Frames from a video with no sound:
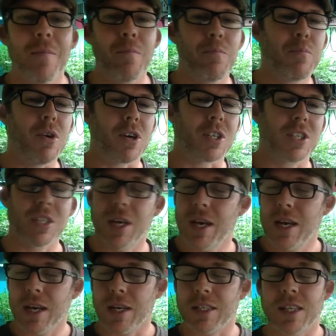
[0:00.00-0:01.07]
books.
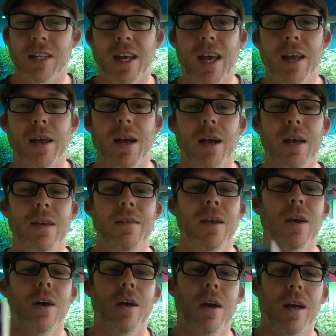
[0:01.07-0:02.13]
Because today I
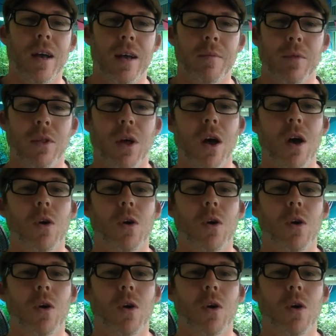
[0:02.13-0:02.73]
am long